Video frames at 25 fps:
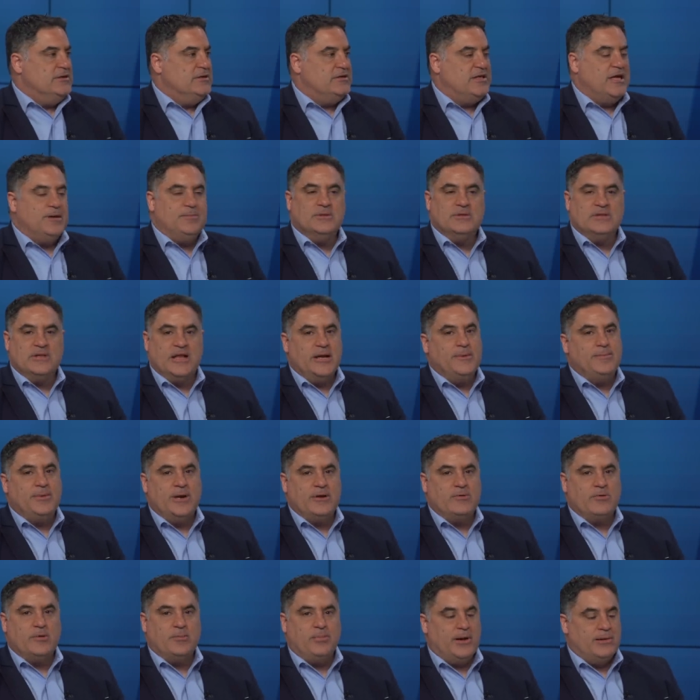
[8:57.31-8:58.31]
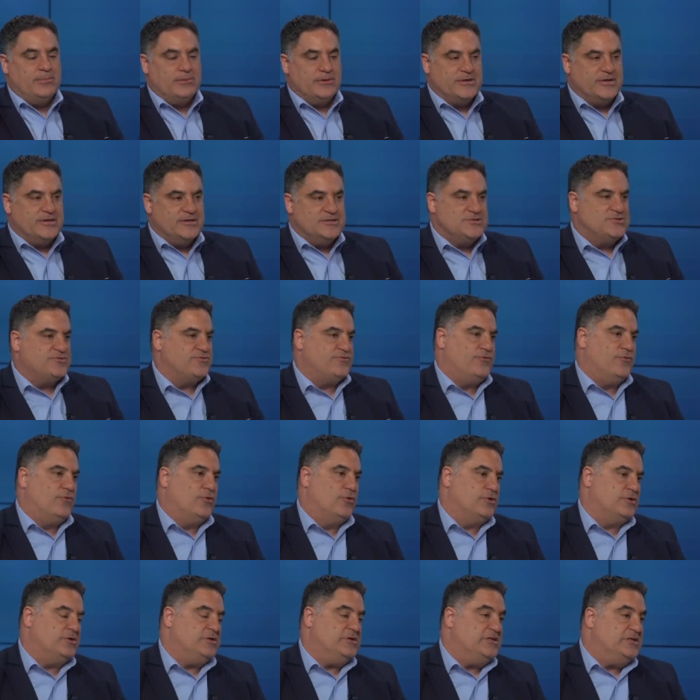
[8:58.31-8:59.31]
They've been led by Republicans
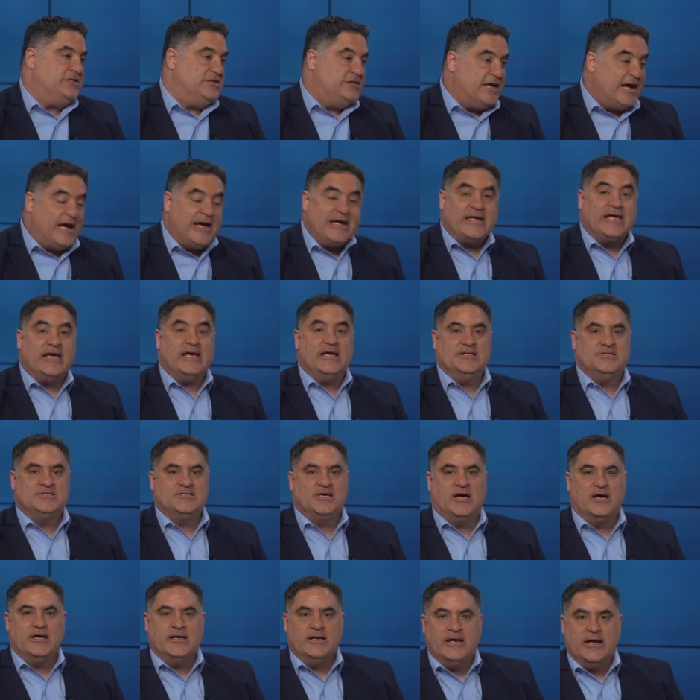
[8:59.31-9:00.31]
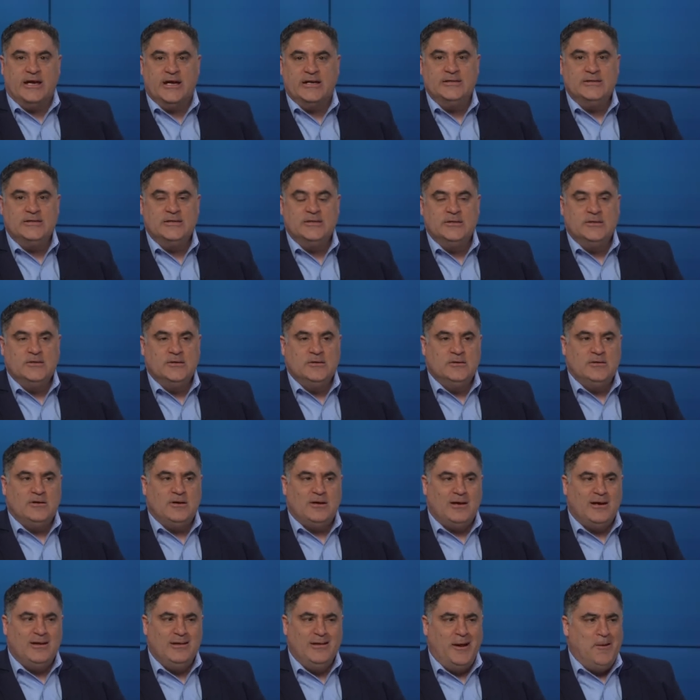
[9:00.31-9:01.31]
for decades on end,
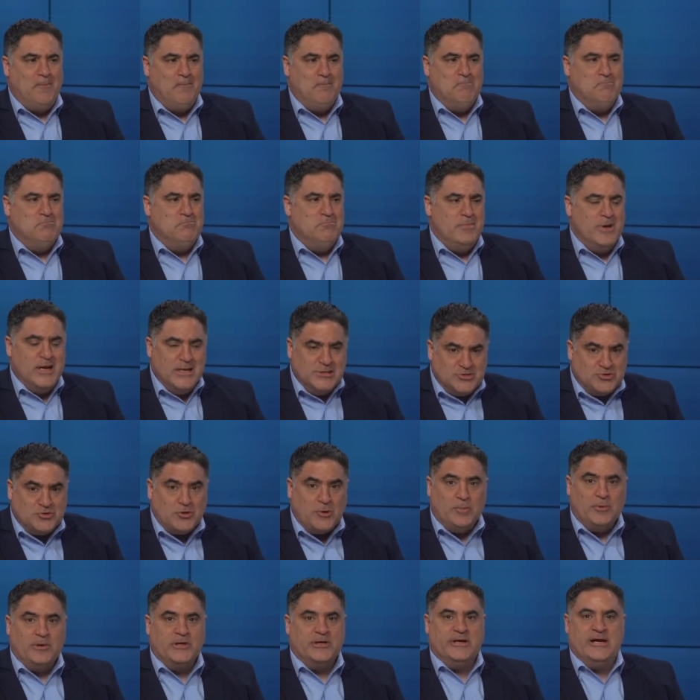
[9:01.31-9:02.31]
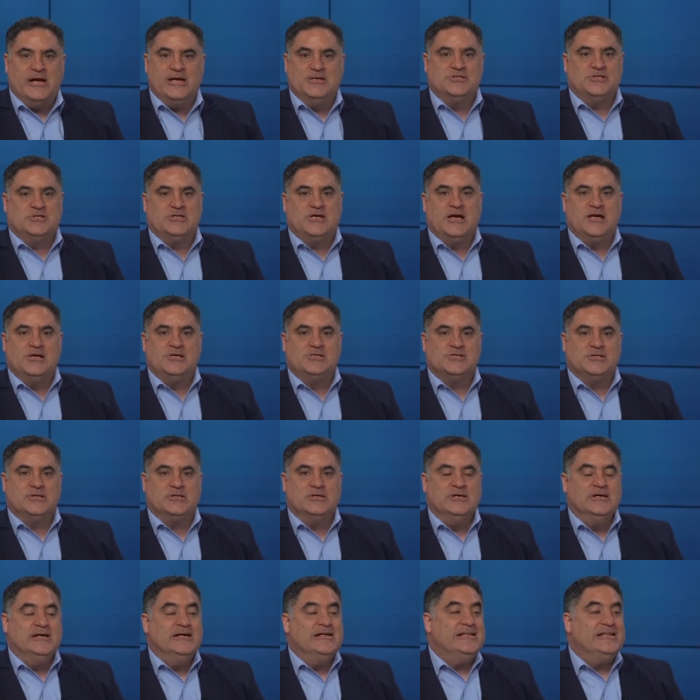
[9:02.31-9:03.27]
and they're miserable in education.